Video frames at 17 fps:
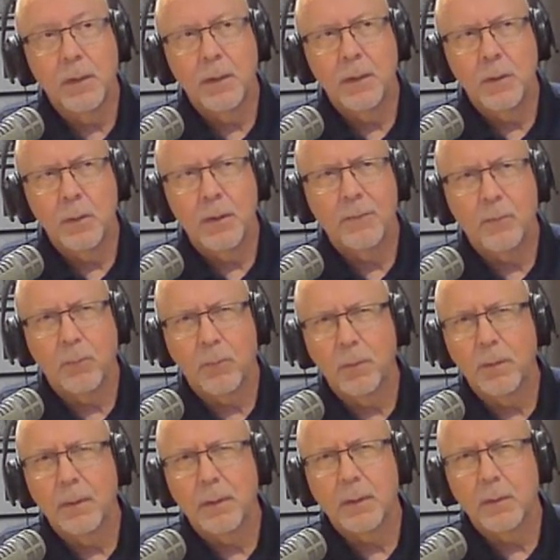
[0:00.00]
have a
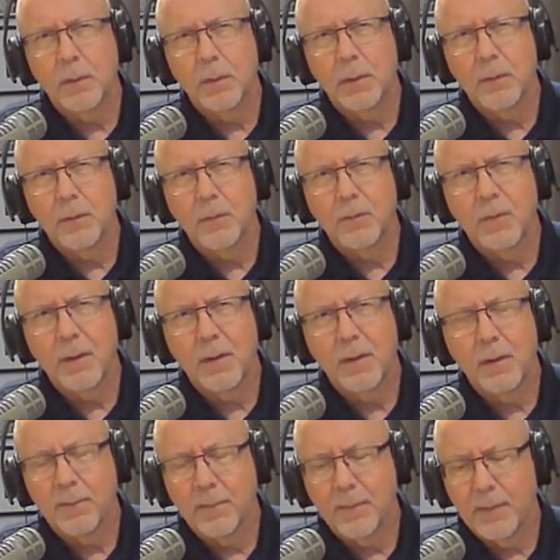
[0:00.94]
really good
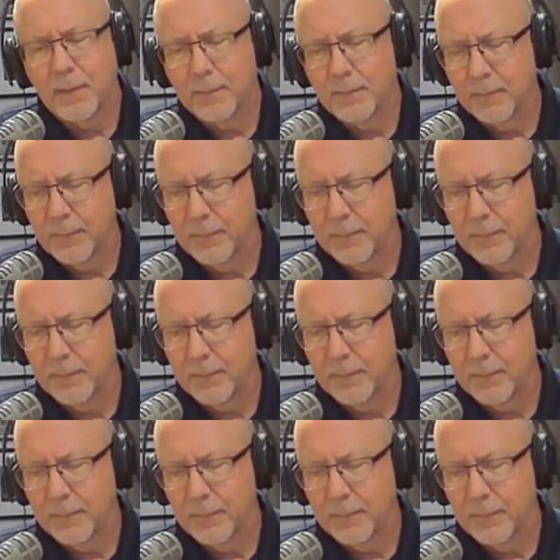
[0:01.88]
understanding of that.